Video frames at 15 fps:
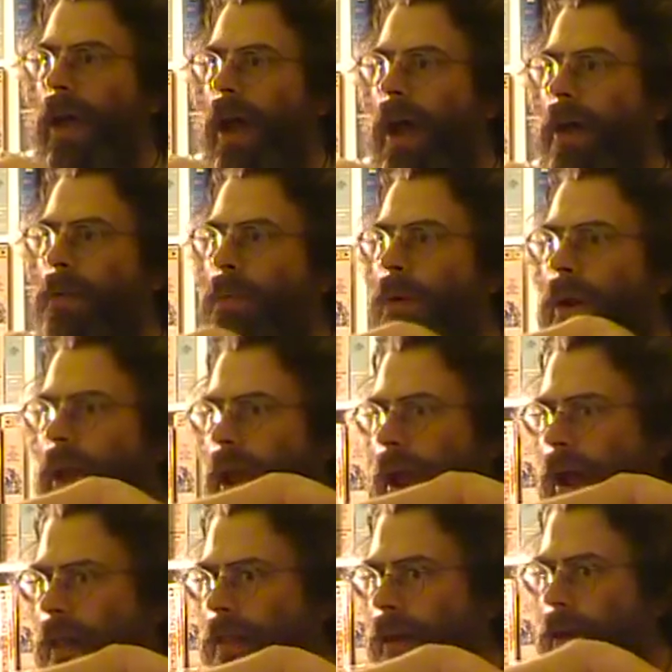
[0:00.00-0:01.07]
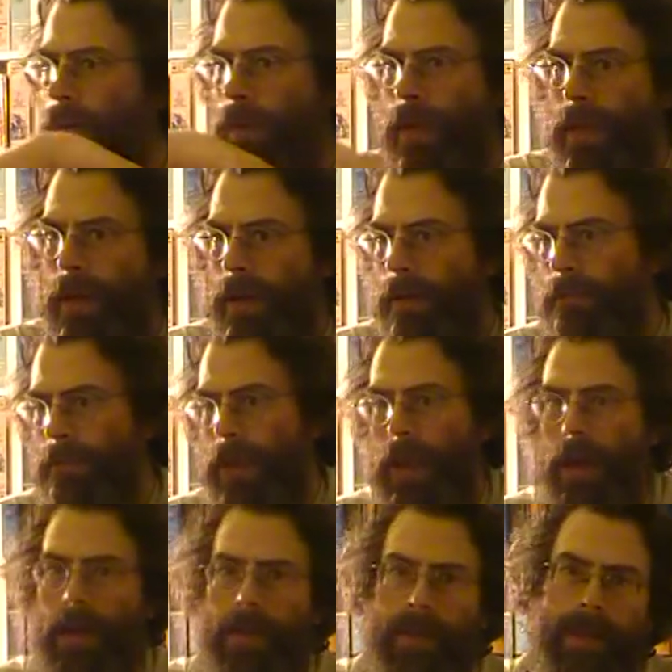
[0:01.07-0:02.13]
I want to ally with him
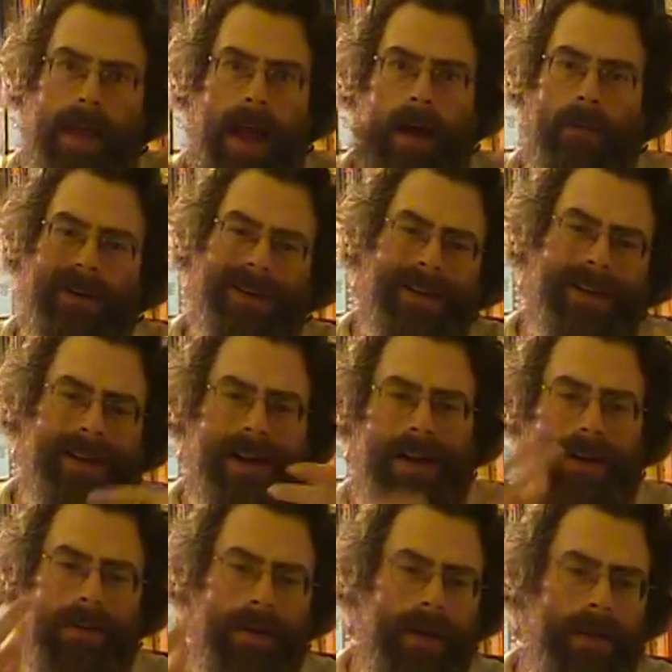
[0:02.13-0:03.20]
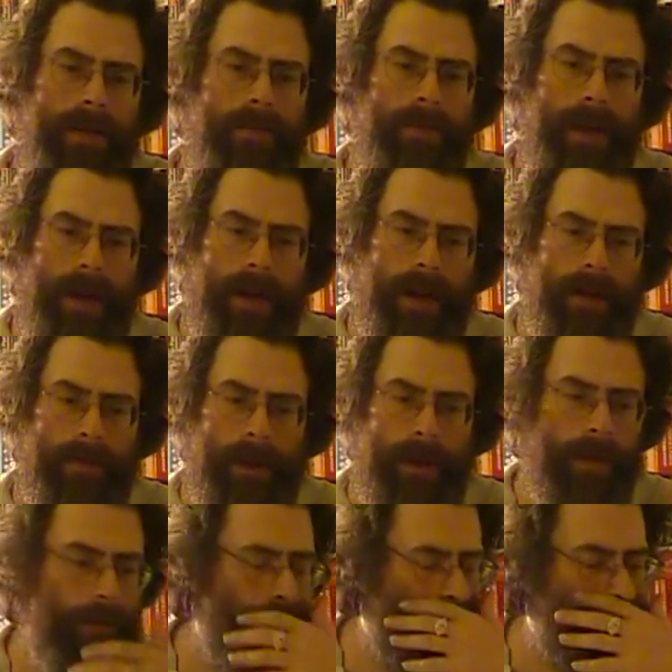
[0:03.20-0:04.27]
because of that, which can kind of create some dynamics.